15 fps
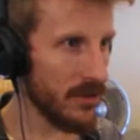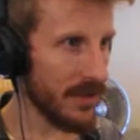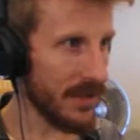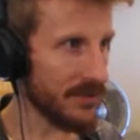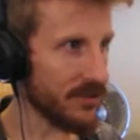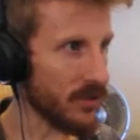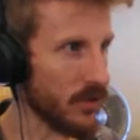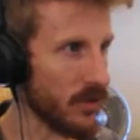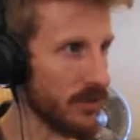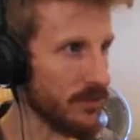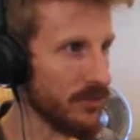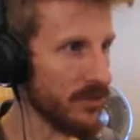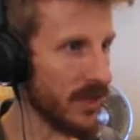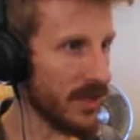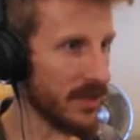That's a
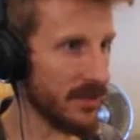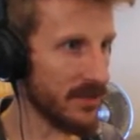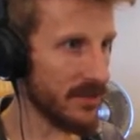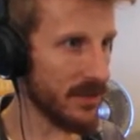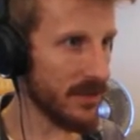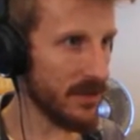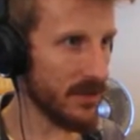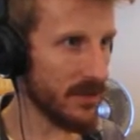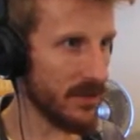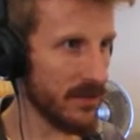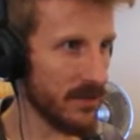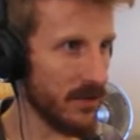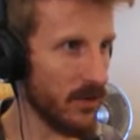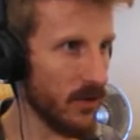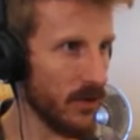corpse. That is a
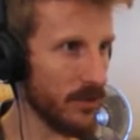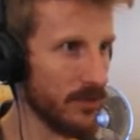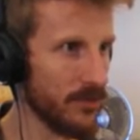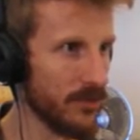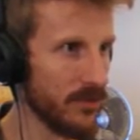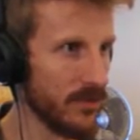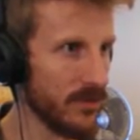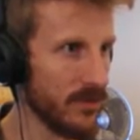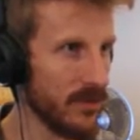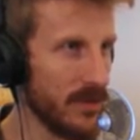corpse.